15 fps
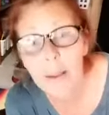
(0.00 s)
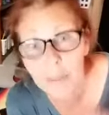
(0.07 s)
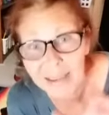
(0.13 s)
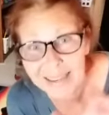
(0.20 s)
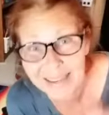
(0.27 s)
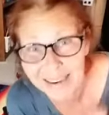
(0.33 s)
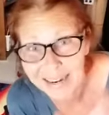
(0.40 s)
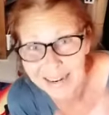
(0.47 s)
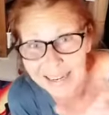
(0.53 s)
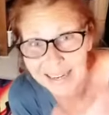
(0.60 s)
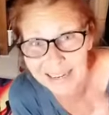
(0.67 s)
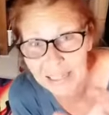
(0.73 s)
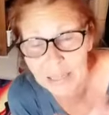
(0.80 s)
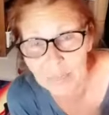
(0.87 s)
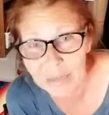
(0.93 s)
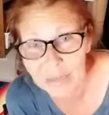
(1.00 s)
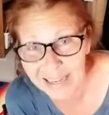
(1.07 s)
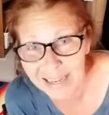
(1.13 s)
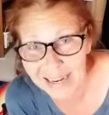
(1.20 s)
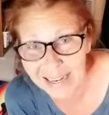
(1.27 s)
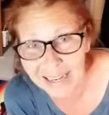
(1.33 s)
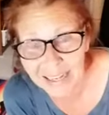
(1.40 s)
but getting in in the
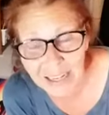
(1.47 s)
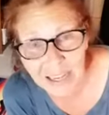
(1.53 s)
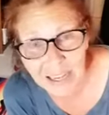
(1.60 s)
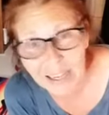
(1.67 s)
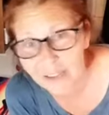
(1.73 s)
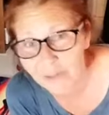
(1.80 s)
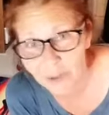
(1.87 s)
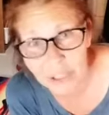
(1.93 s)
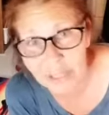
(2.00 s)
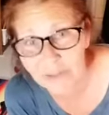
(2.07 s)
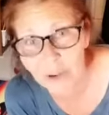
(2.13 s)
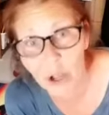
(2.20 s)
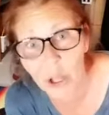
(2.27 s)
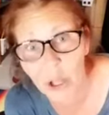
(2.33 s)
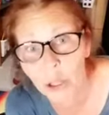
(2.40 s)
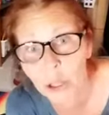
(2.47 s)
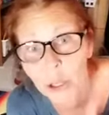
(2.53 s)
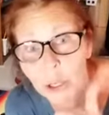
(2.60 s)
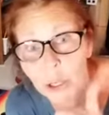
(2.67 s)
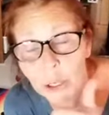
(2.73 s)
beginning, first of all,